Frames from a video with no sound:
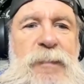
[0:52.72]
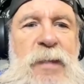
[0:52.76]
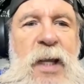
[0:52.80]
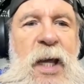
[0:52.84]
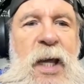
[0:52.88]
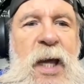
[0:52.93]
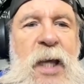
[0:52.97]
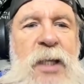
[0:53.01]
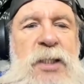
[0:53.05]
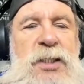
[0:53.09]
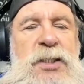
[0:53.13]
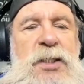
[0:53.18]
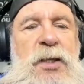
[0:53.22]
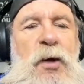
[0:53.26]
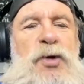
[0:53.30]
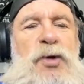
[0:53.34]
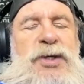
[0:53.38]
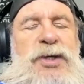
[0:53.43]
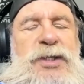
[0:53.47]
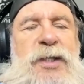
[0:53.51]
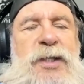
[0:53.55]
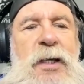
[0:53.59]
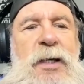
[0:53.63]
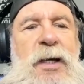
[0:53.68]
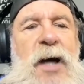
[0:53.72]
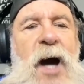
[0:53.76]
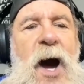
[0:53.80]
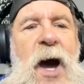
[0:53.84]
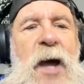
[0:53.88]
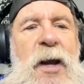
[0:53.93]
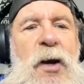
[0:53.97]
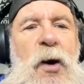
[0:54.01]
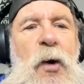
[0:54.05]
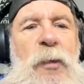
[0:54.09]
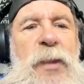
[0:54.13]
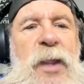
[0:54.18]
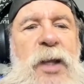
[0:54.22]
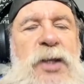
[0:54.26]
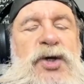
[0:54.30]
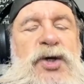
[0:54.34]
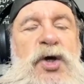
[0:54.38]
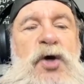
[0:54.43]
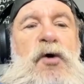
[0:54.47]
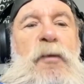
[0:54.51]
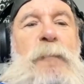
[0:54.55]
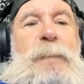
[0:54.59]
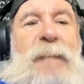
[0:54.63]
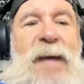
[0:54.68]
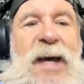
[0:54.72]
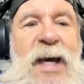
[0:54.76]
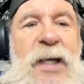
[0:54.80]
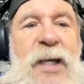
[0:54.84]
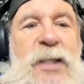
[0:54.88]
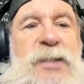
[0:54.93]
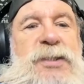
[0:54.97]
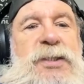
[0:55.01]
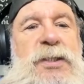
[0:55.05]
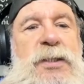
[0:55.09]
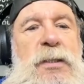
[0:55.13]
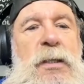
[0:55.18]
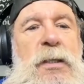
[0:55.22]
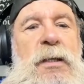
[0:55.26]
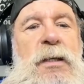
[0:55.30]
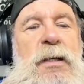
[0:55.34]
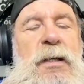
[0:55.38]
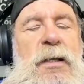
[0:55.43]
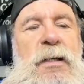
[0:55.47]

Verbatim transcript: It's so staccato that you miss